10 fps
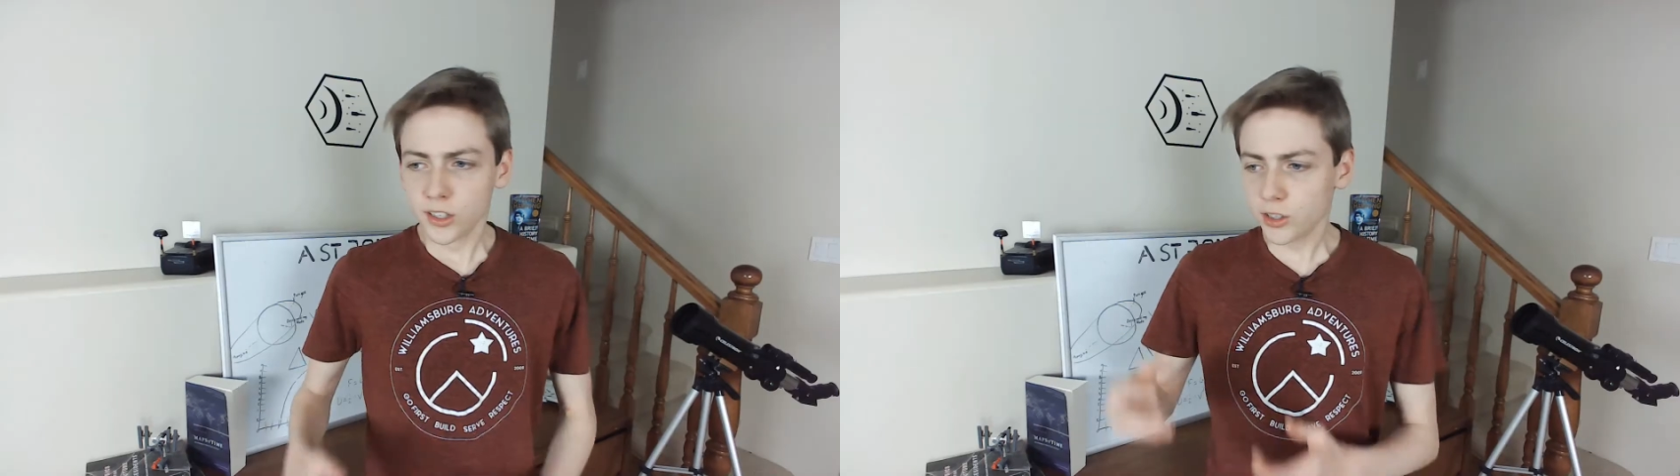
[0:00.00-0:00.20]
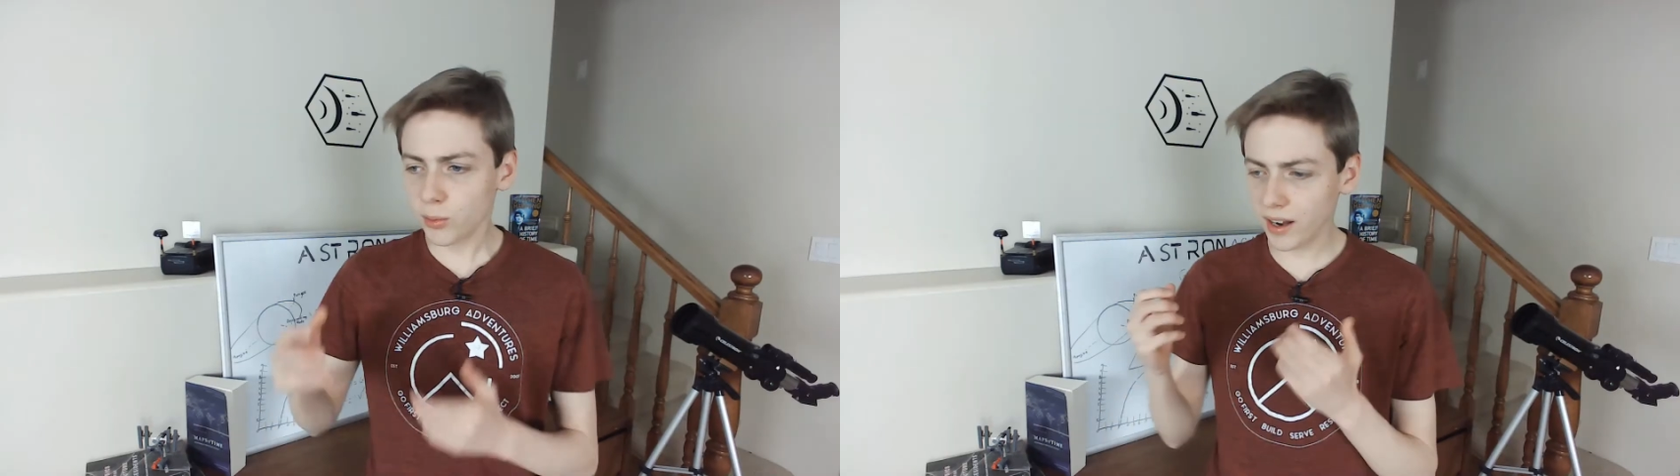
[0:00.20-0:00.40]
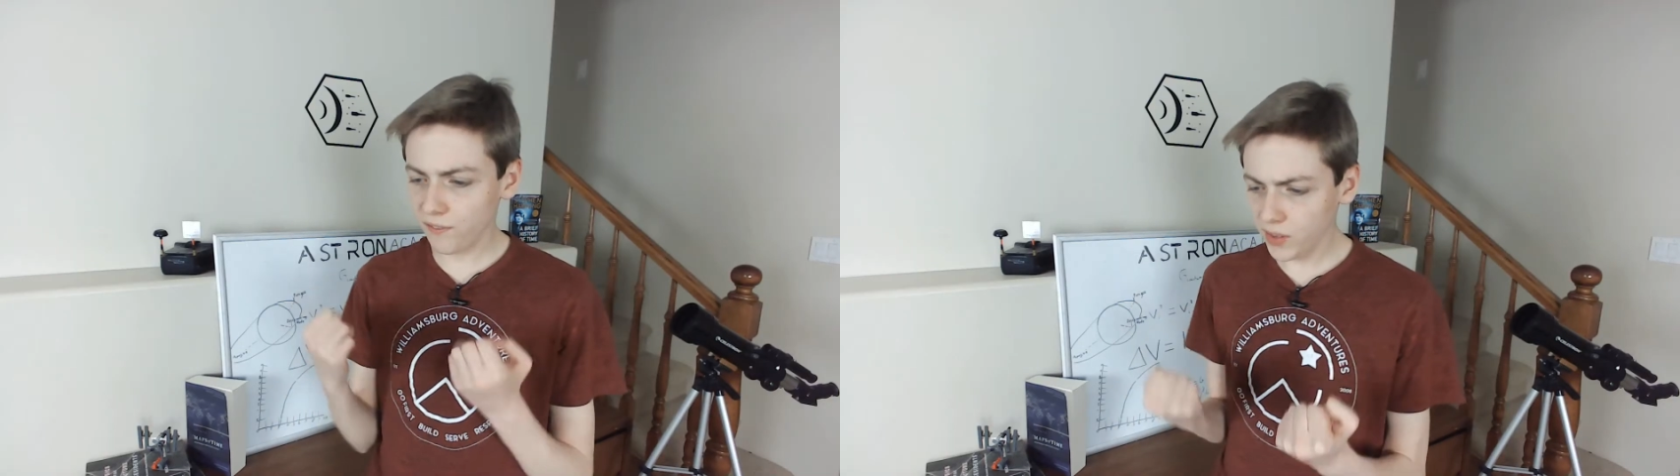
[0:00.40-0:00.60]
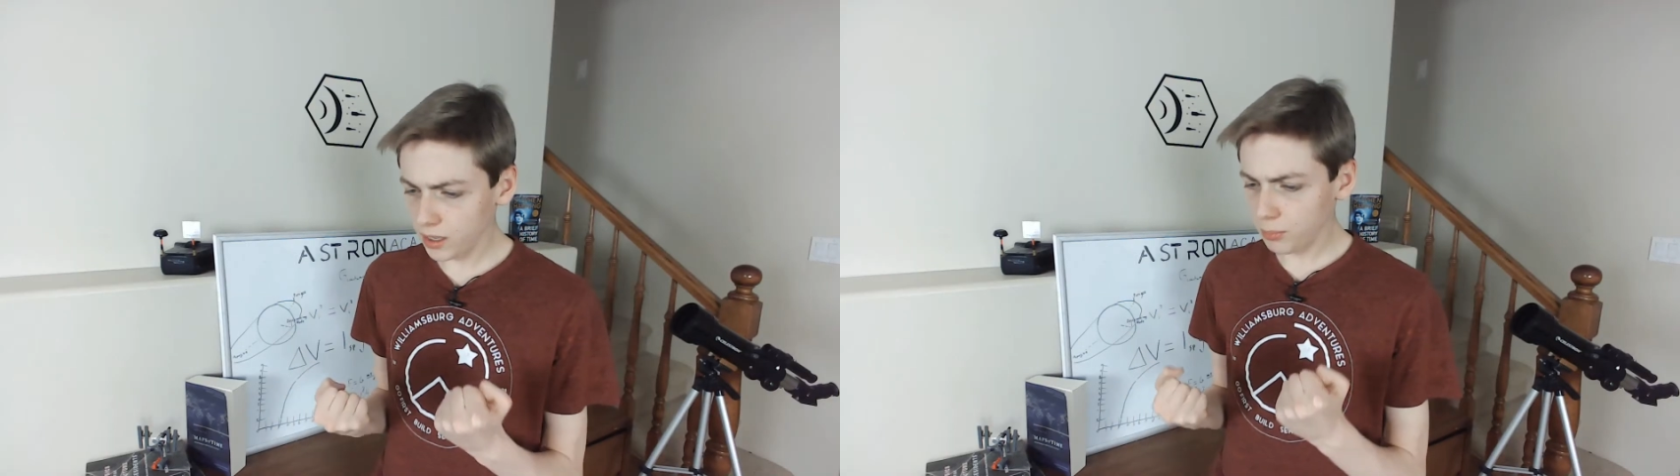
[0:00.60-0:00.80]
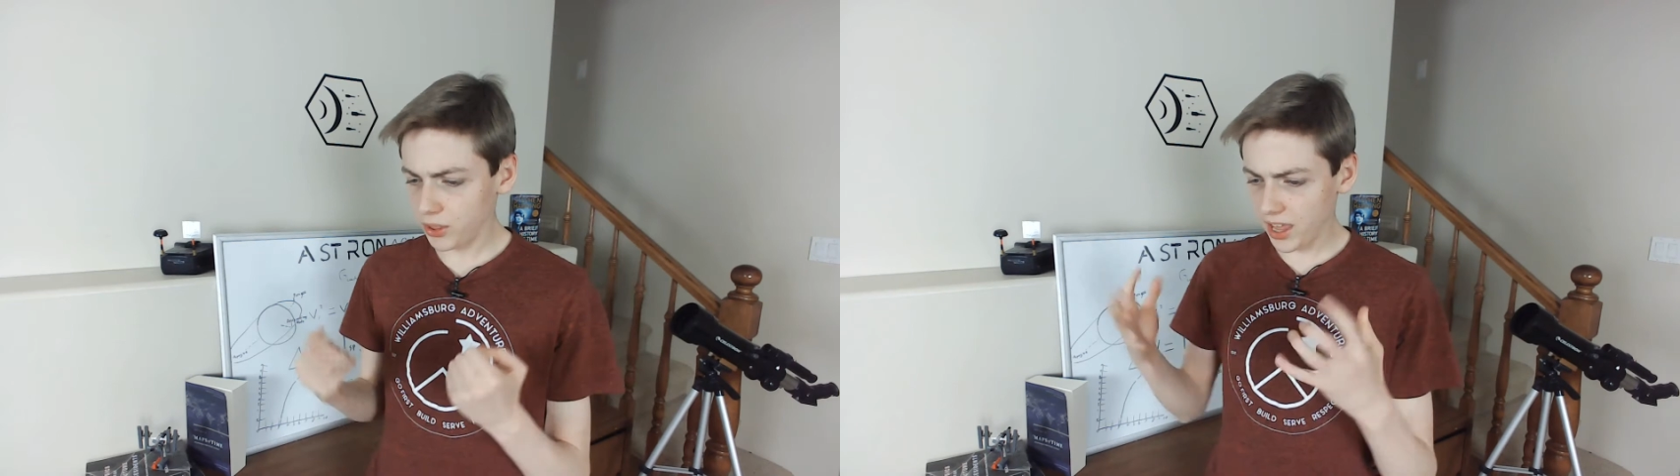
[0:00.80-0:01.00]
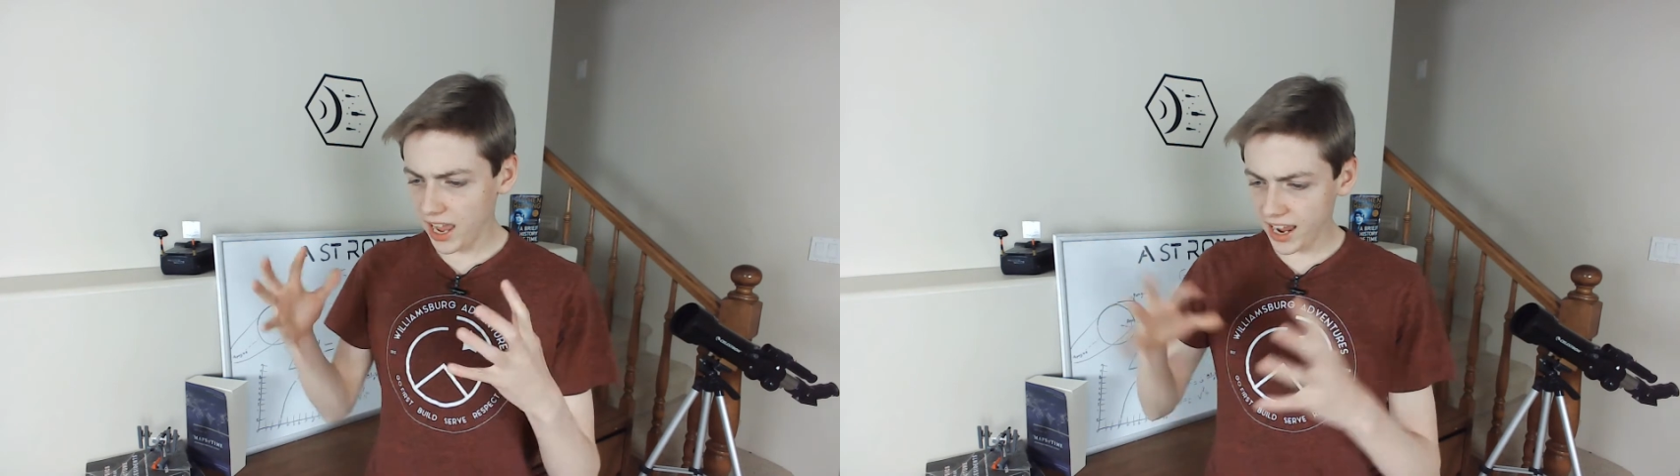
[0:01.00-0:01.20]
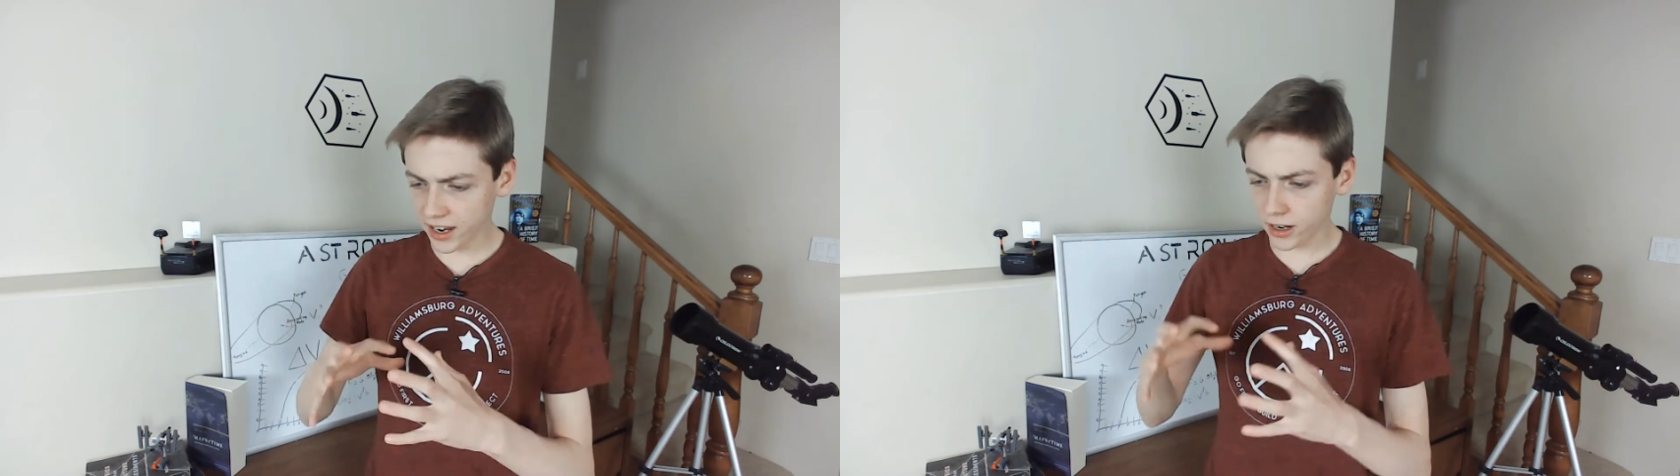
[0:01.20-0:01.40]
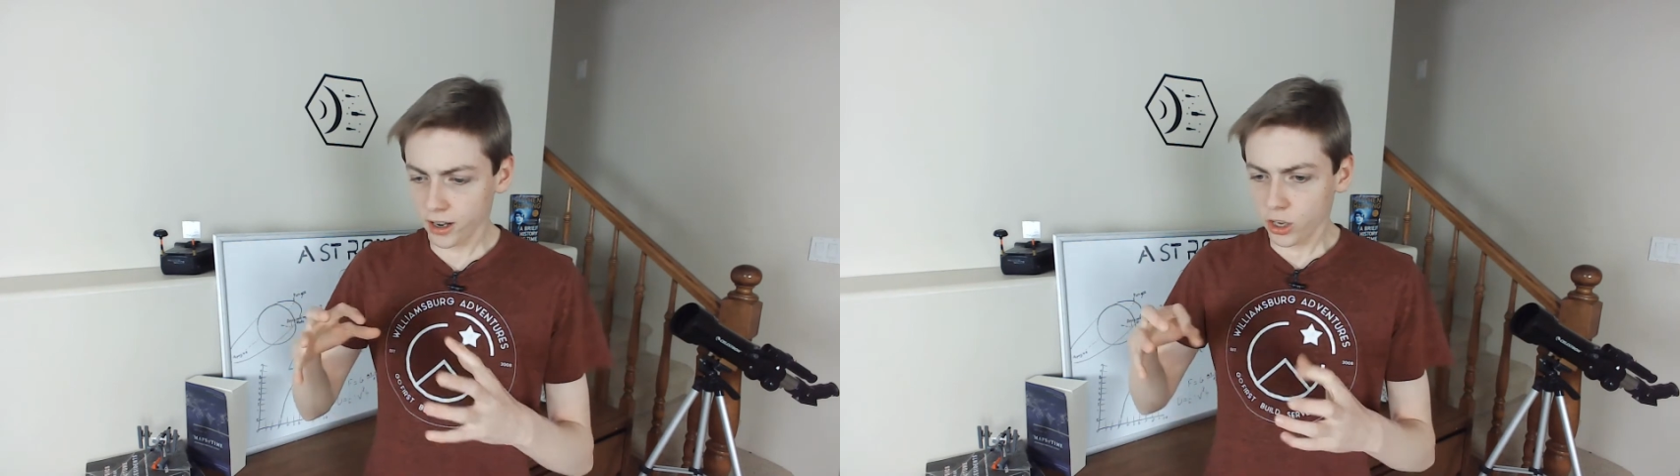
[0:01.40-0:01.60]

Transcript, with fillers: So when I fill it up with air,